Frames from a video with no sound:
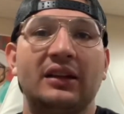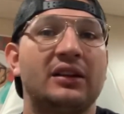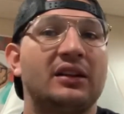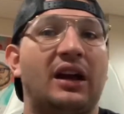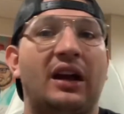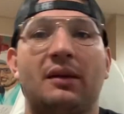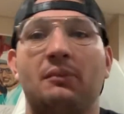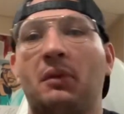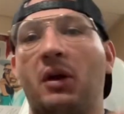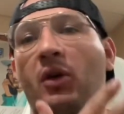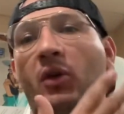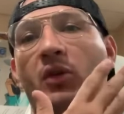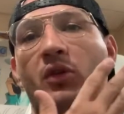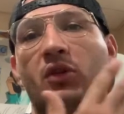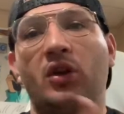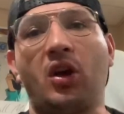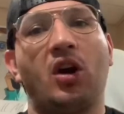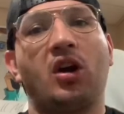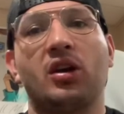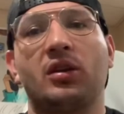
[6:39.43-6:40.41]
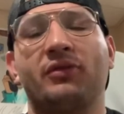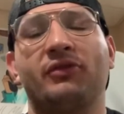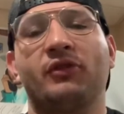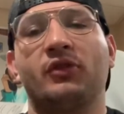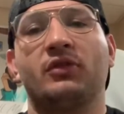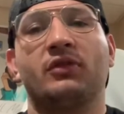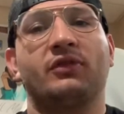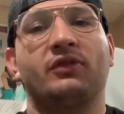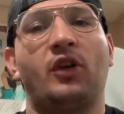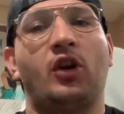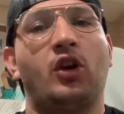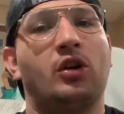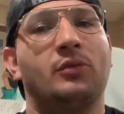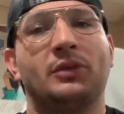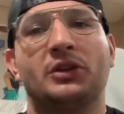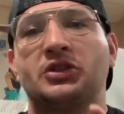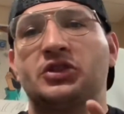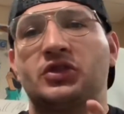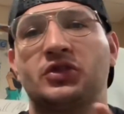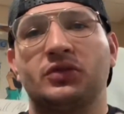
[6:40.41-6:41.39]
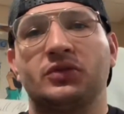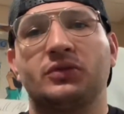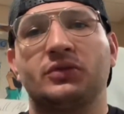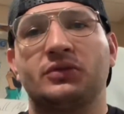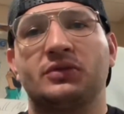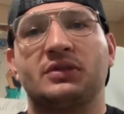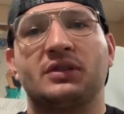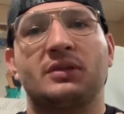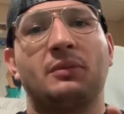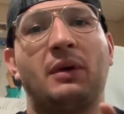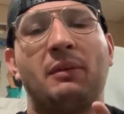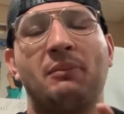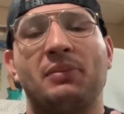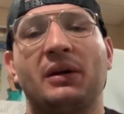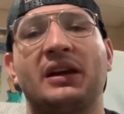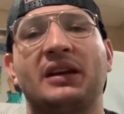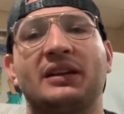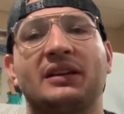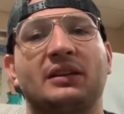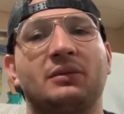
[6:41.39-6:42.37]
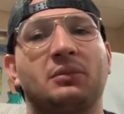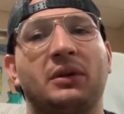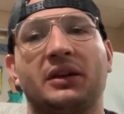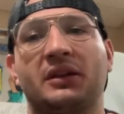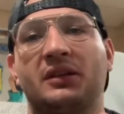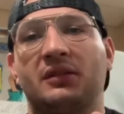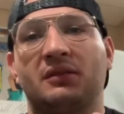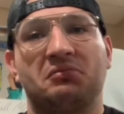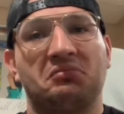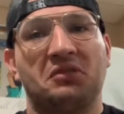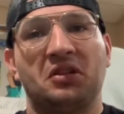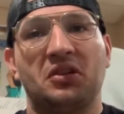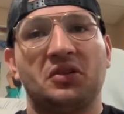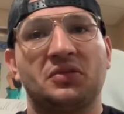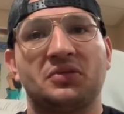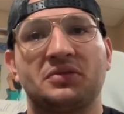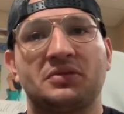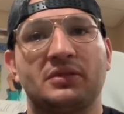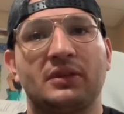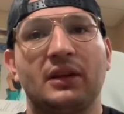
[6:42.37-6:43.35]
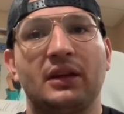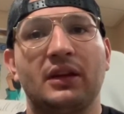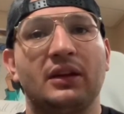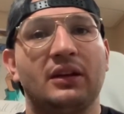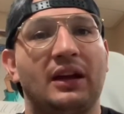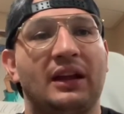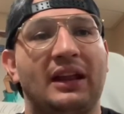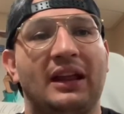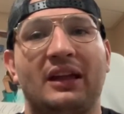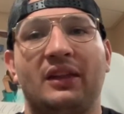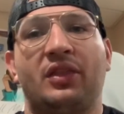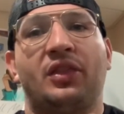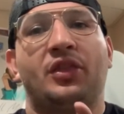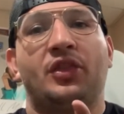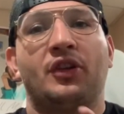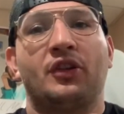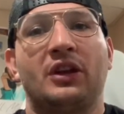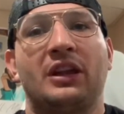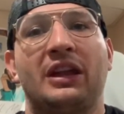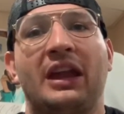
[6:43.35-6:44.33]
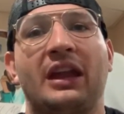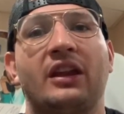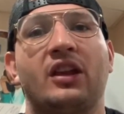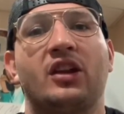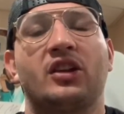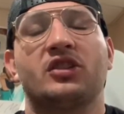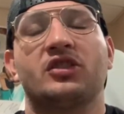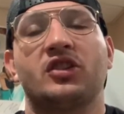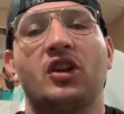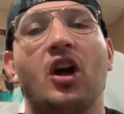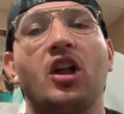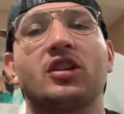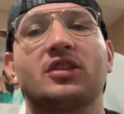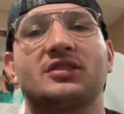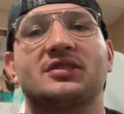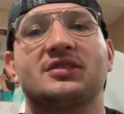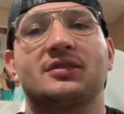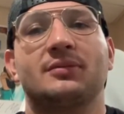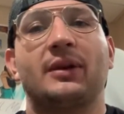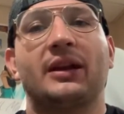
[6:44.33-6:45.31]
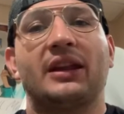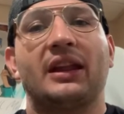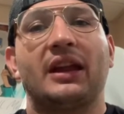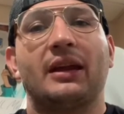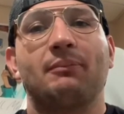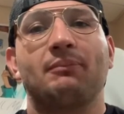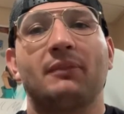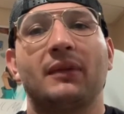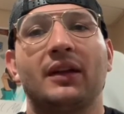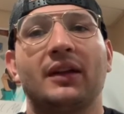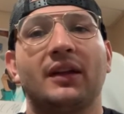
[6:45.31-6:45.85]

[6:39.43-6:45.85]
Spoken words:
I had my whole car full of all my shoes and my bike and my clothes, and I had $3,800 to my name.